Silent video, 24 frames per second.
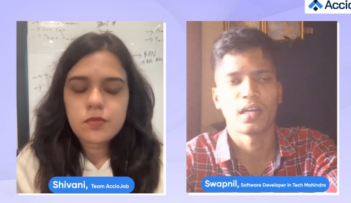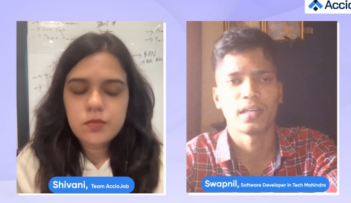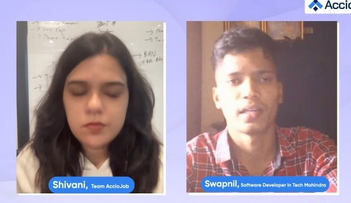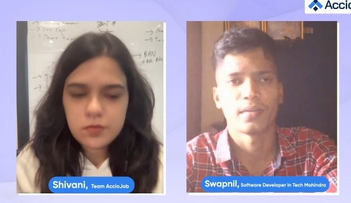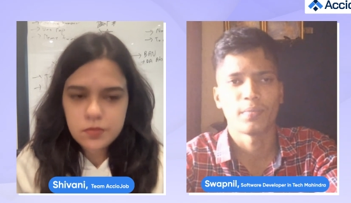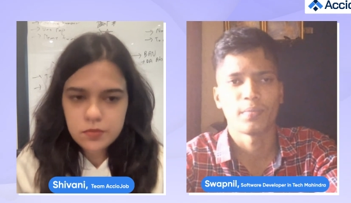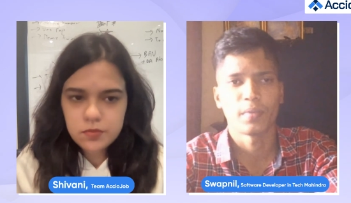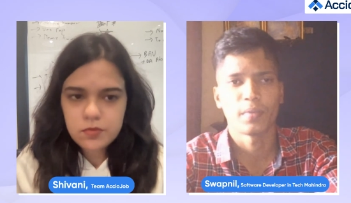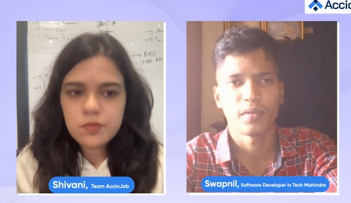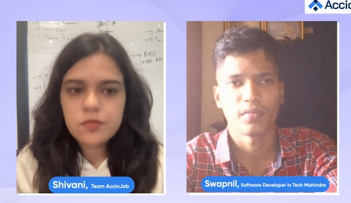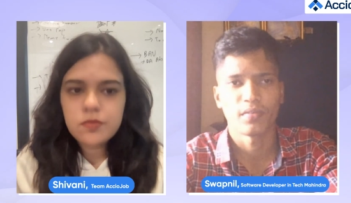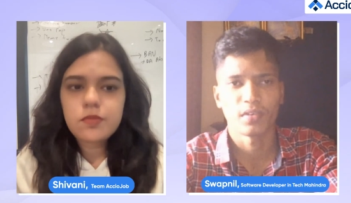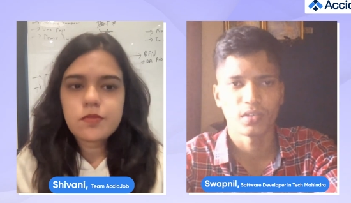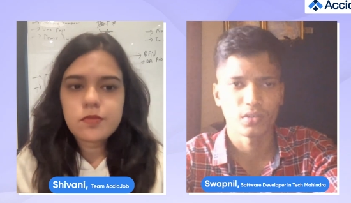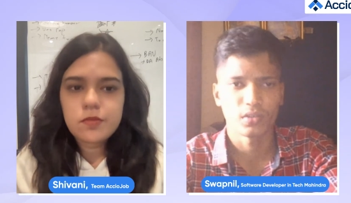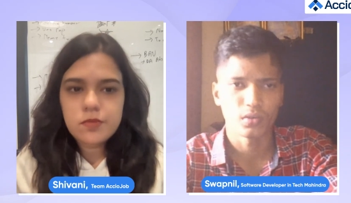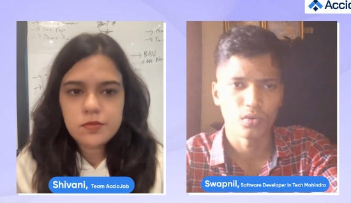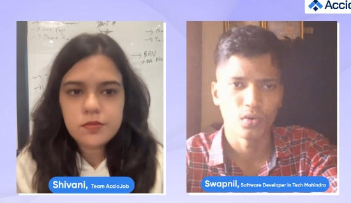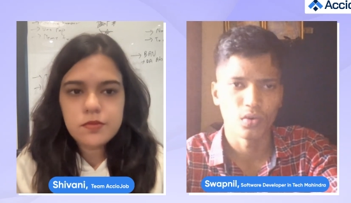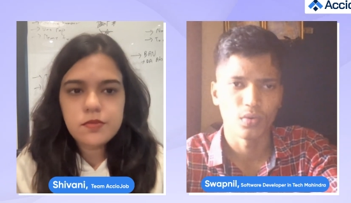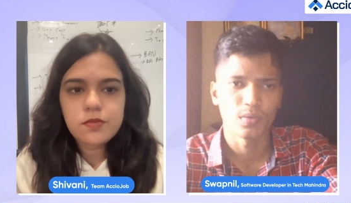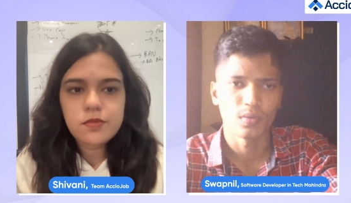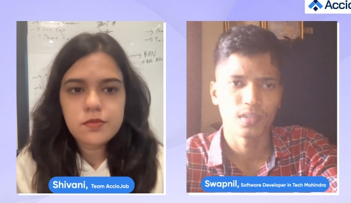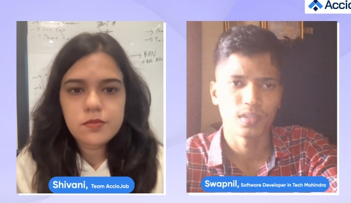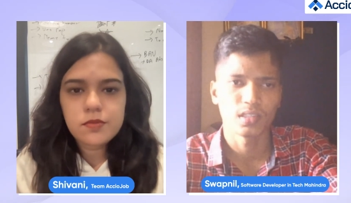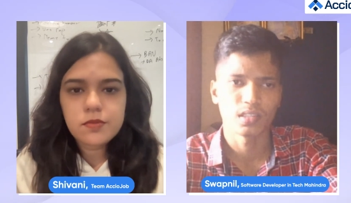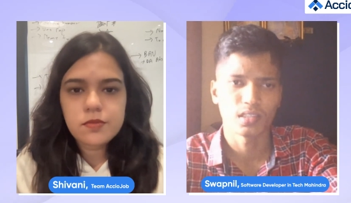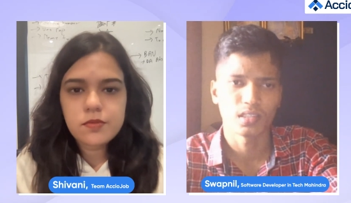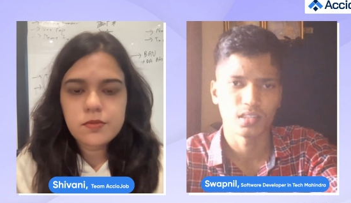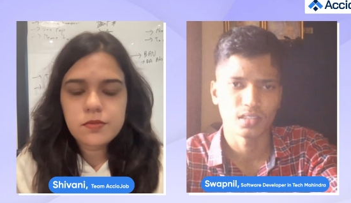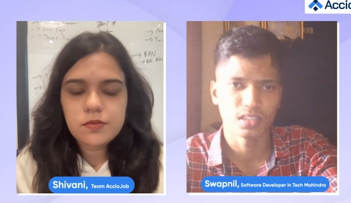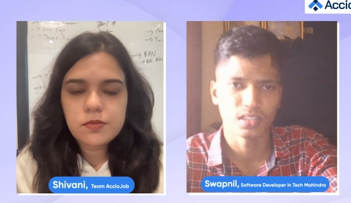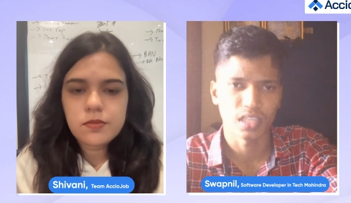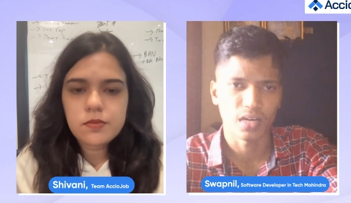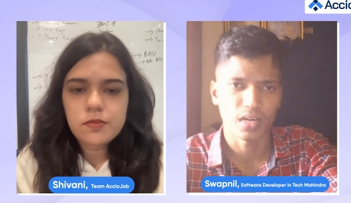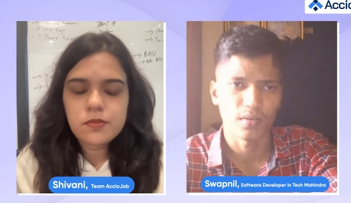Speaker 1: I prefer to go with uh,
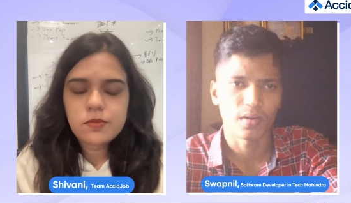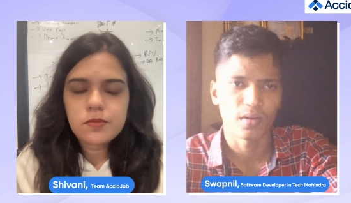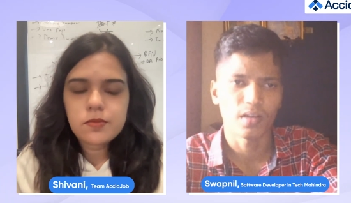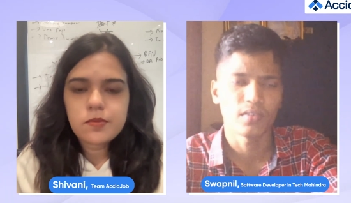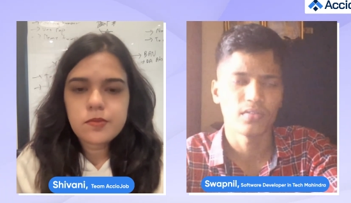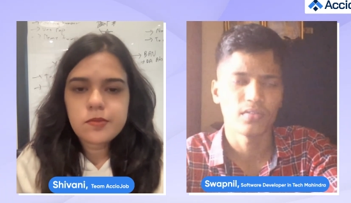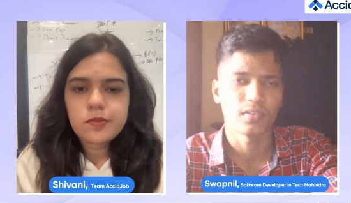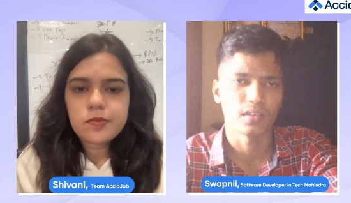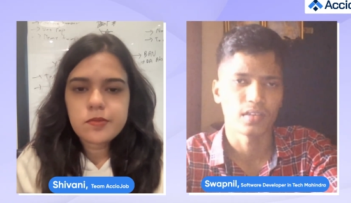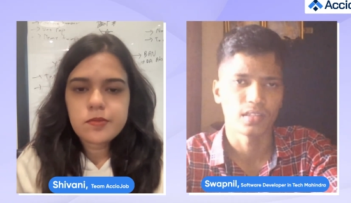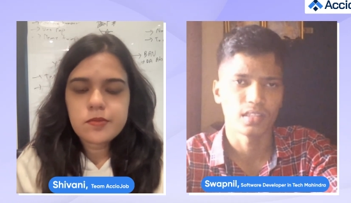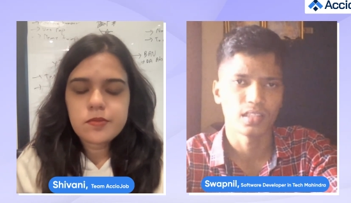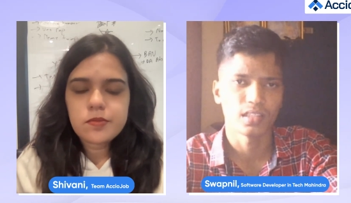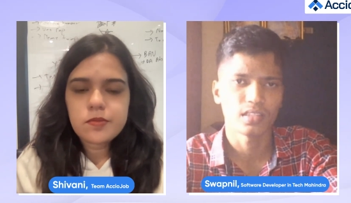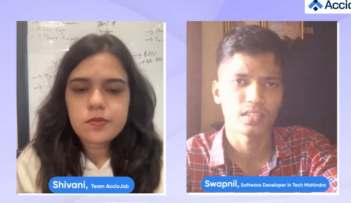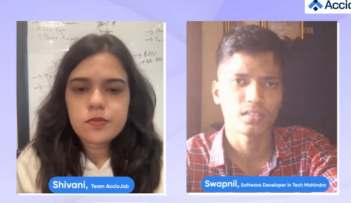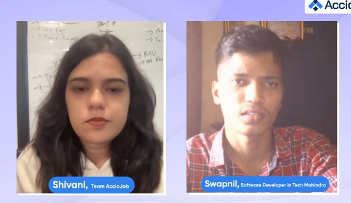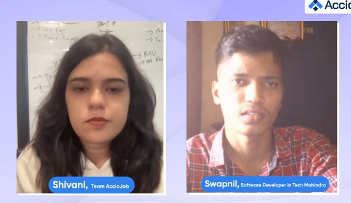Java further.